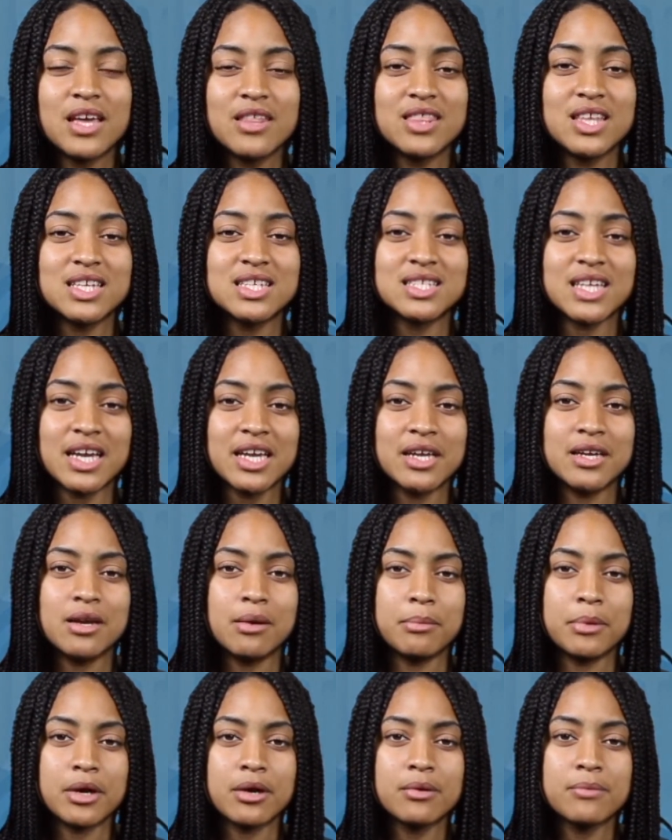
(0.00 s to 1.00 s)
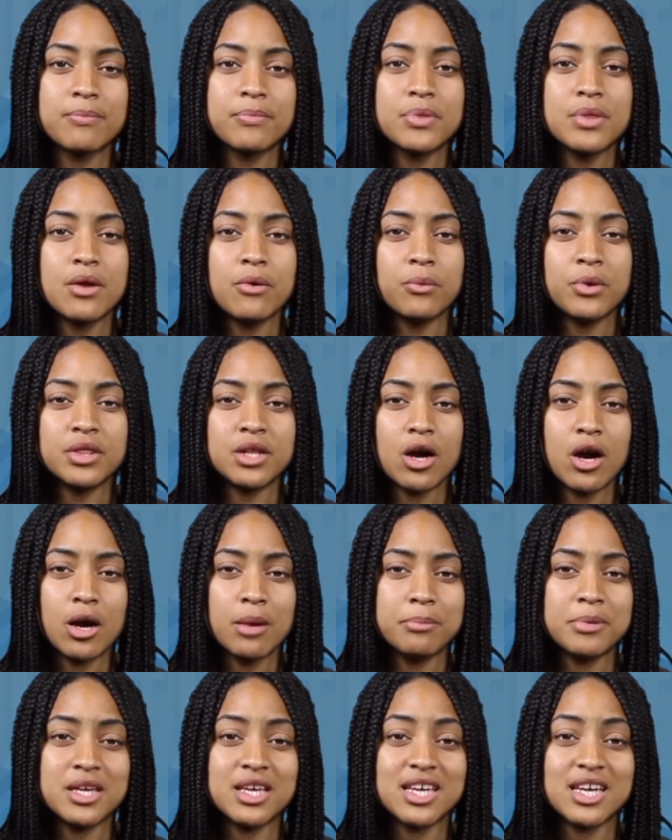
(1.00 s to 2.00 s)
This second number, when the
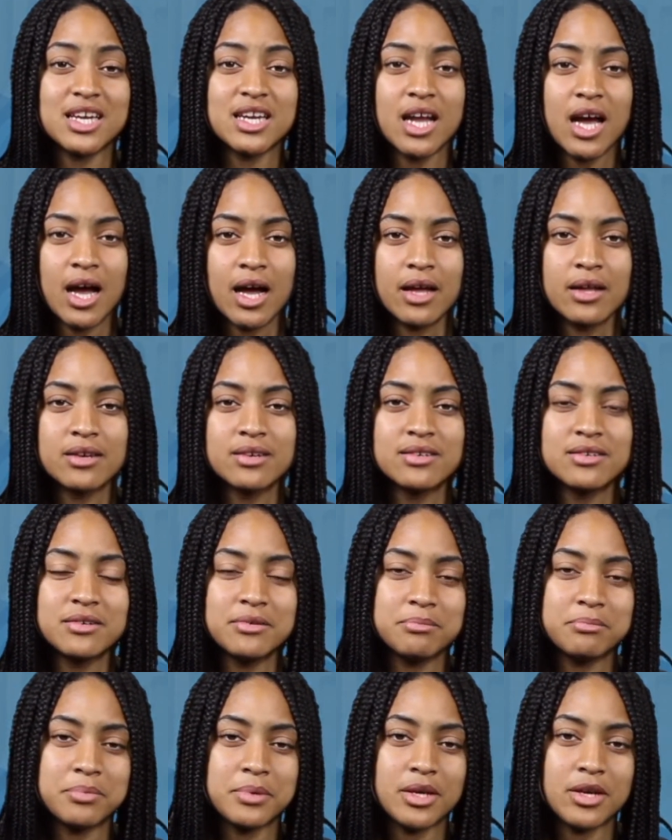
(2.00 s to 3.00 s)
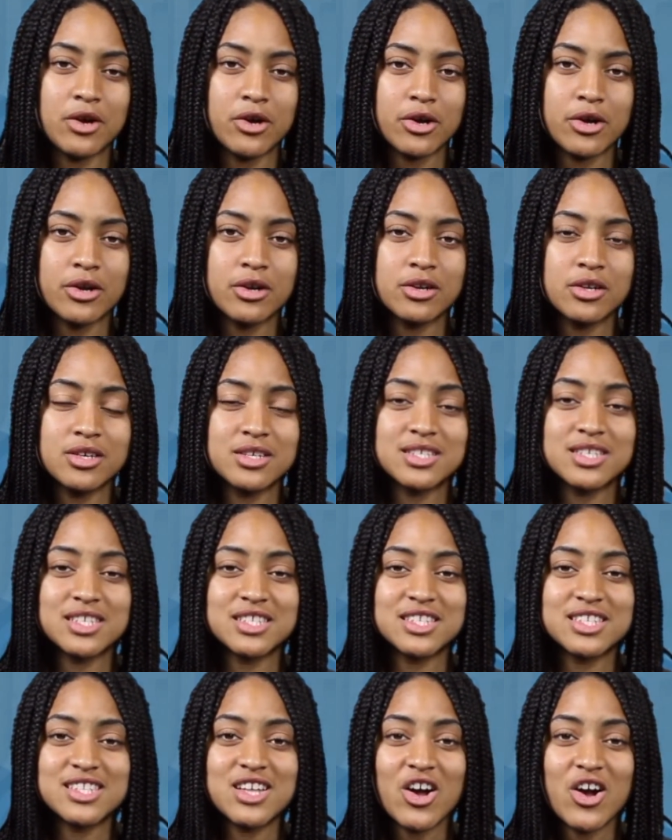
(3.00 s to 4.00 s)
heartbeat cannot be heard
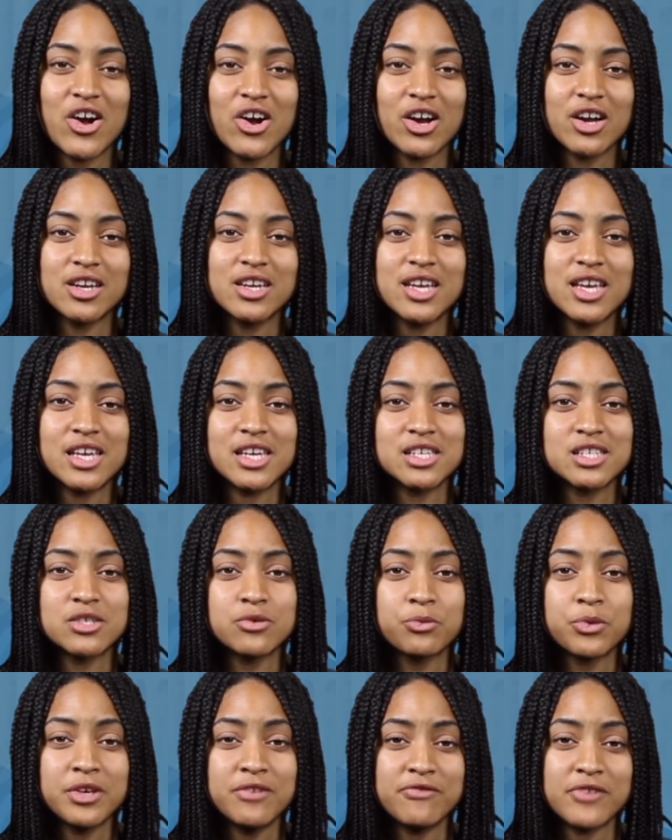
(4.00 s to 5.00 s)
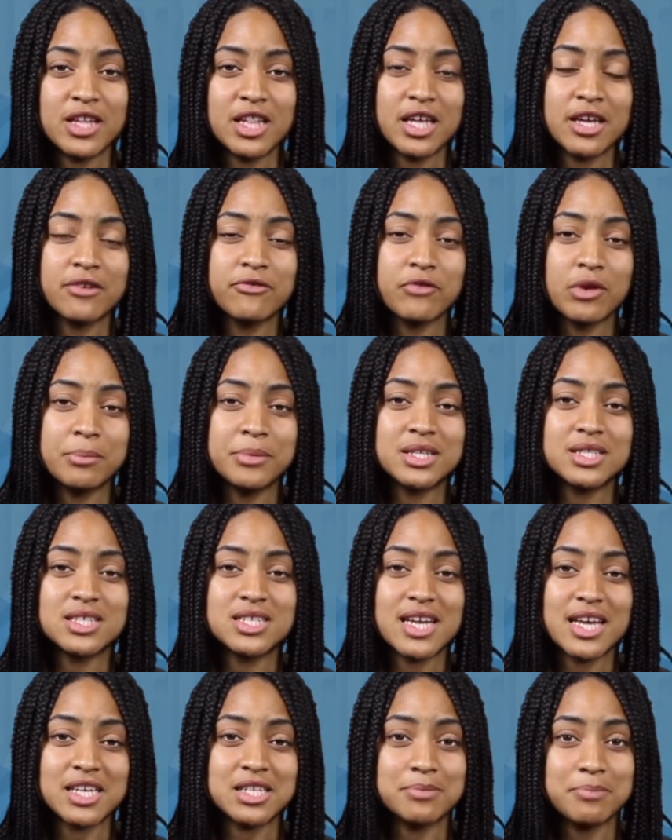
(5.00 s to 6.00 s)
since the heart is refilling from its
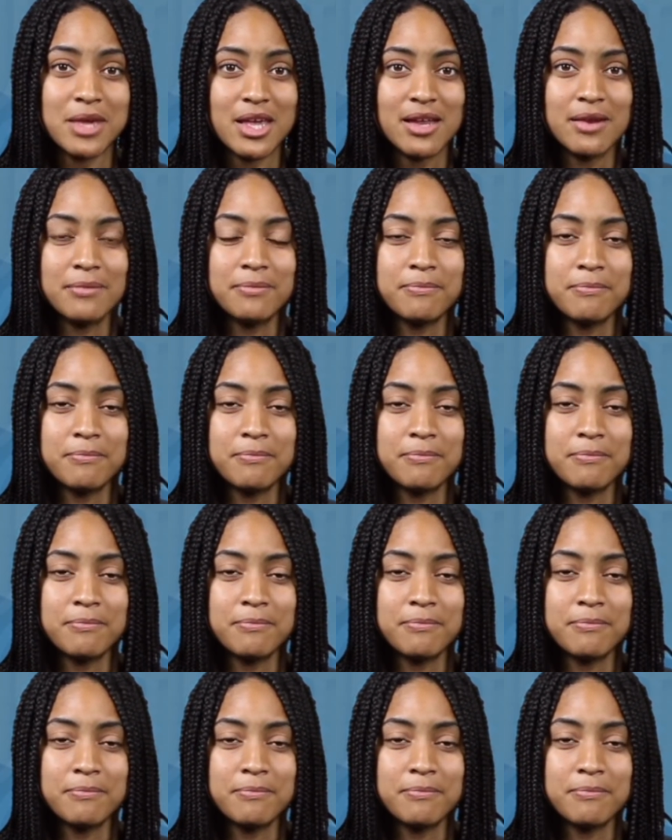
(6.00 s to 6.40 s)
next beat.